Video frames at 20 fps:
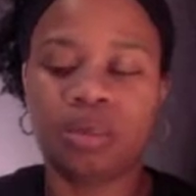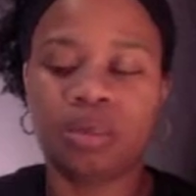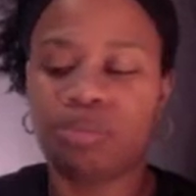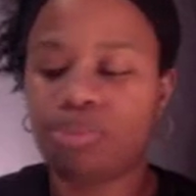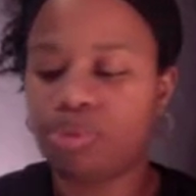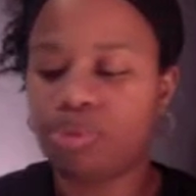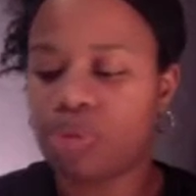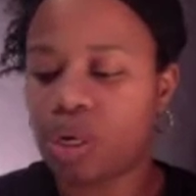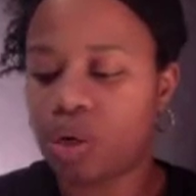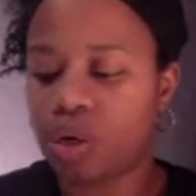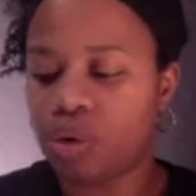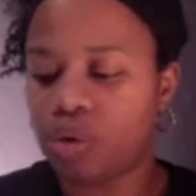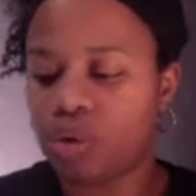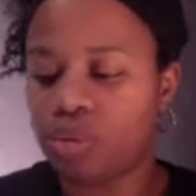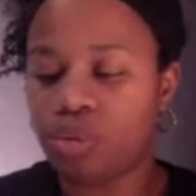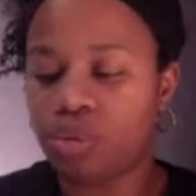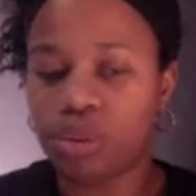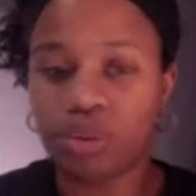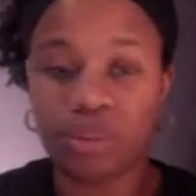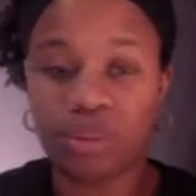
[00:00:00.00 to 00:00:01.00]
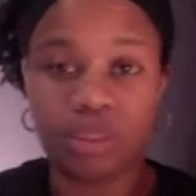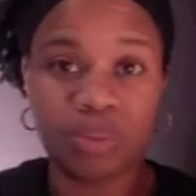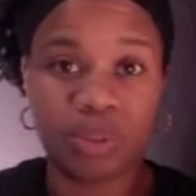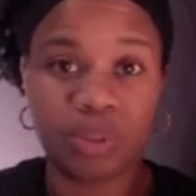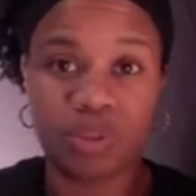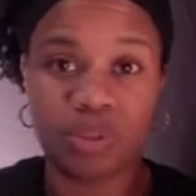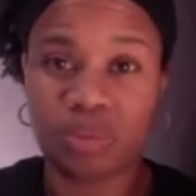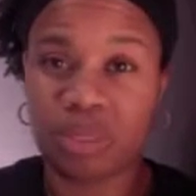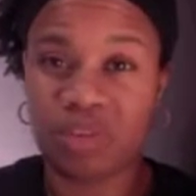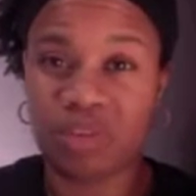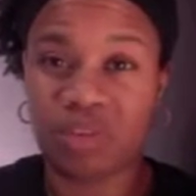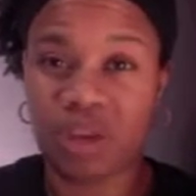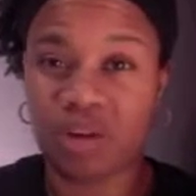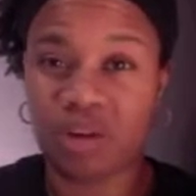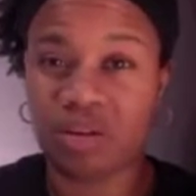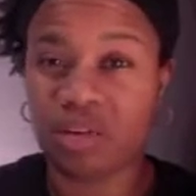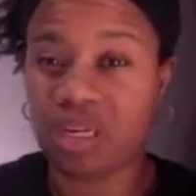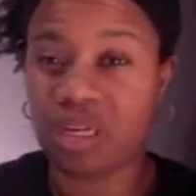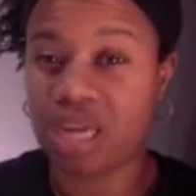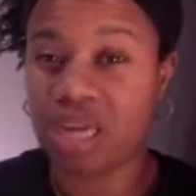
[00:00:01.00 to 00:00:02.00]
Pro, which was supposed to be
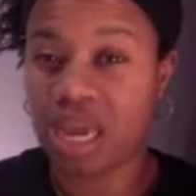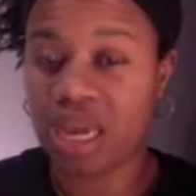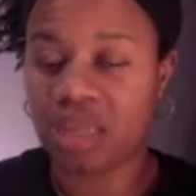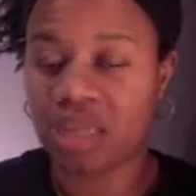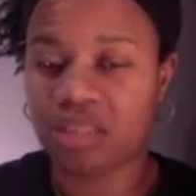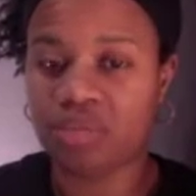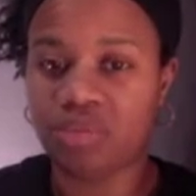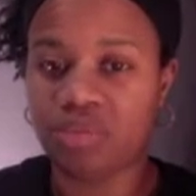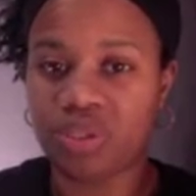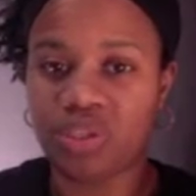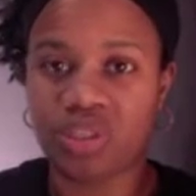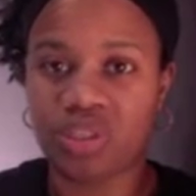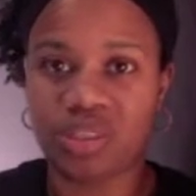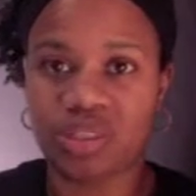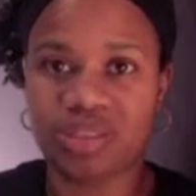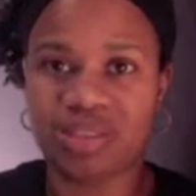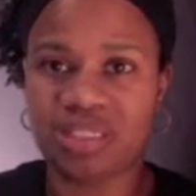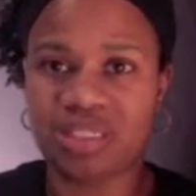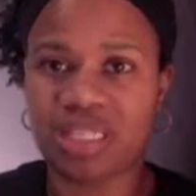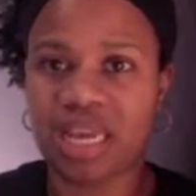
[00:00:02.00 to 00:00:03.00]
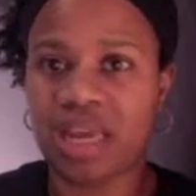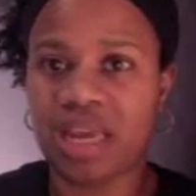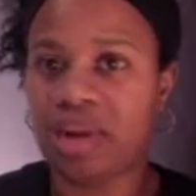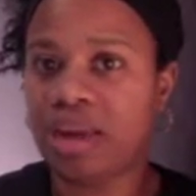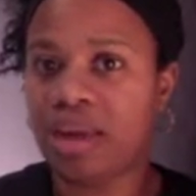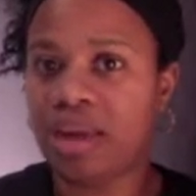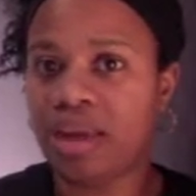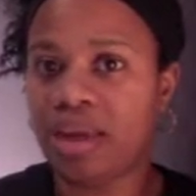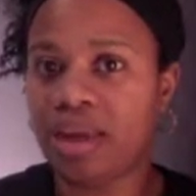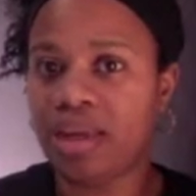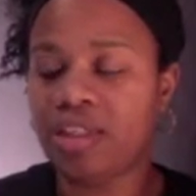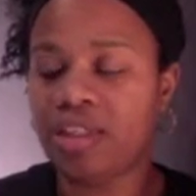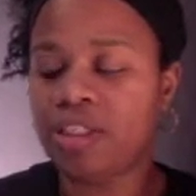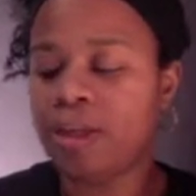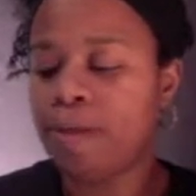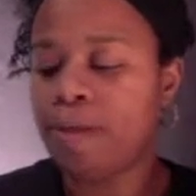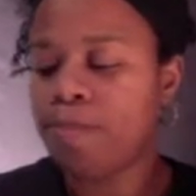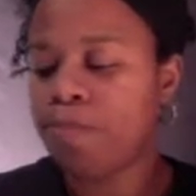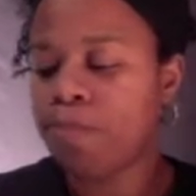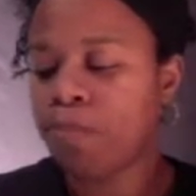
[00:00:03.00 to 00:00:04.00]
Final Cut X, which is 10, I guess,
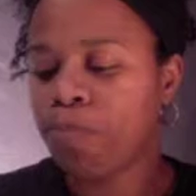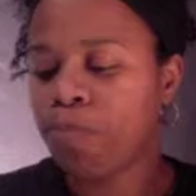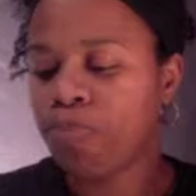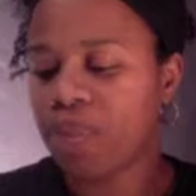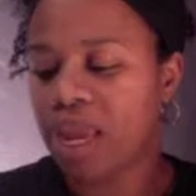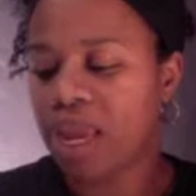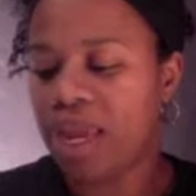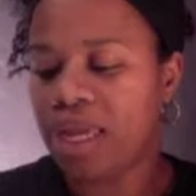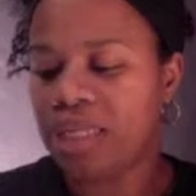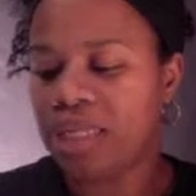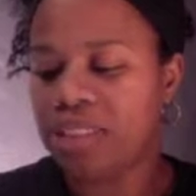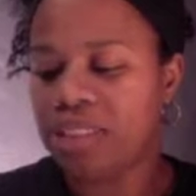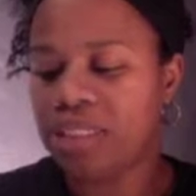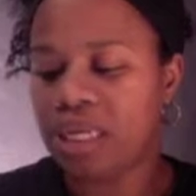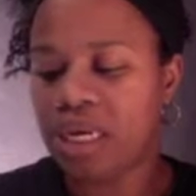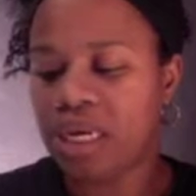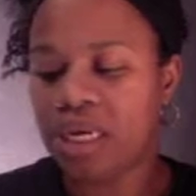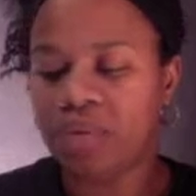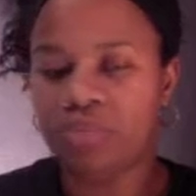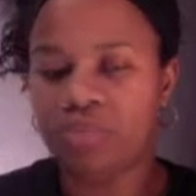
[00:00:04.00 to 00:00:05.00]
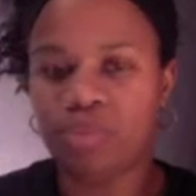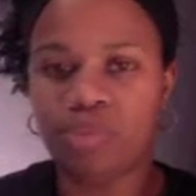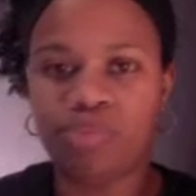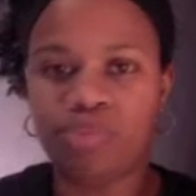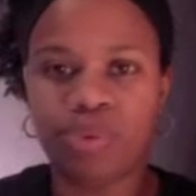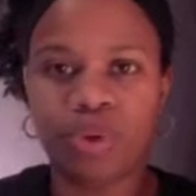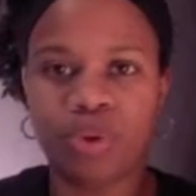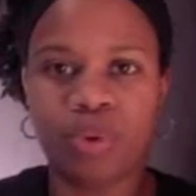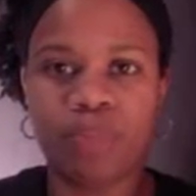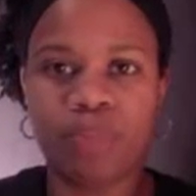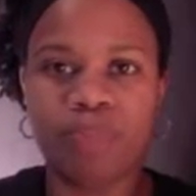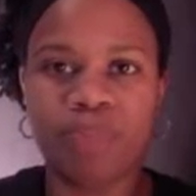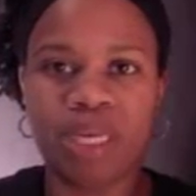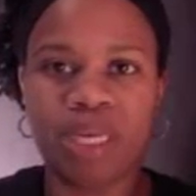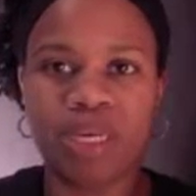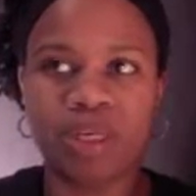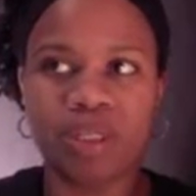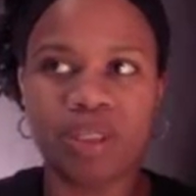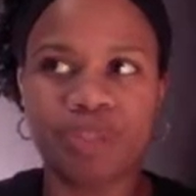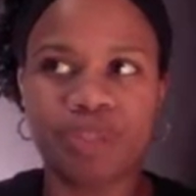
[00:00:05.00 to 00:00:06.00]
and
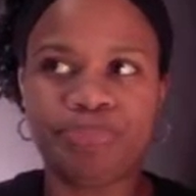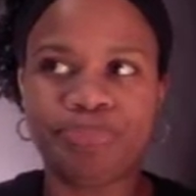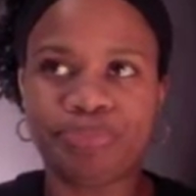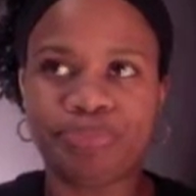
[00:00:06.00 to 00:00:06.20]
Premiere.